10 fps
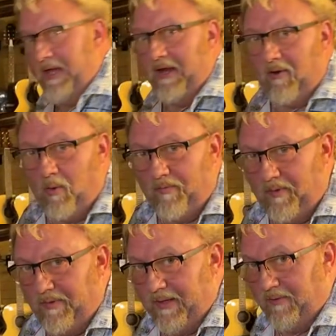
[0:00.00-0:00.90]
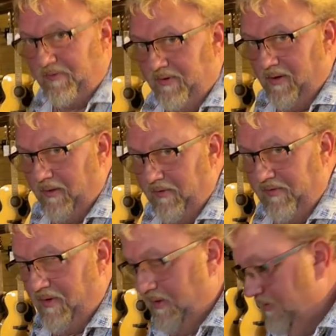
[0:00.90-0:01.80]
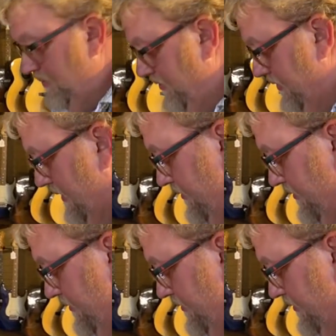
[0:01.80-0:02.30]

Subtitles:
here over $1,000, all under $1,000.